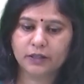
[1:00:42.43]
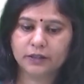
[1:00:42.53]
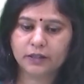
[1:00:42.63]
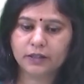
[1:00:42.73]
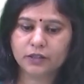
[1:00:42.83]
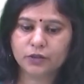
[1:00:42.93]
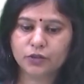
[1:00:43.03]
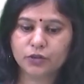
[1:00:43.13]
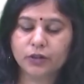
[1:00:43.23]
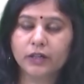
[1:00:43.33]
Then
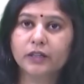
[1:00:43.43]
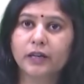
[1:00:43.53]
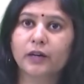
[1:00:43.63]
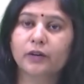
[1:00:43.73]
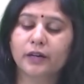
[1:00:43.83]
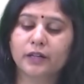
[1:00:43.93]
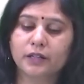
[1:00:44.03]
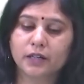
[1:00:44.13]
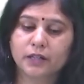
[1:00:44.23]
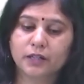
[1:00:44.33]
you can calculate
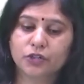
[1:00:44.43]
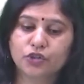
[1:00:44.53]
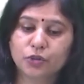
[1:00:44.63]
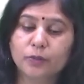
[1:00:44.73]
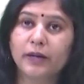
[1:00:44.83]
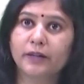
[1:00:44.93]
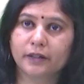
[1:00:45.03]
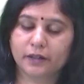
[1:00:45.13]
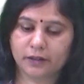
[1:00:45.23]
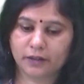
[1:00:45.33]

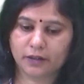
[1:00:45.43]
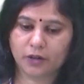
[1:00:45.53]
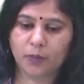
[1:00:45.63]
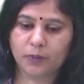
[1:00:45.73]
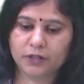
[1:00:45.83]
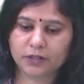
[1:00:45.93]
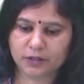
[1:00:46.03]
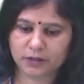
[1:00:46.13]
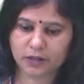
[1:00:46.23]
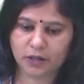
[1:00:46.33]
geometric
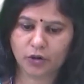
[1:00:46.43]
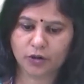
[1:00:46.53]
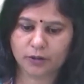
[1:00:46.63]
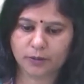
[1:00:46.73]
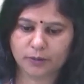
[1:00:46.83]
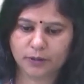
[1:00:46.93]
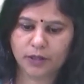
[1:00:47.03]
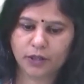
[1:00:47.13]
operations or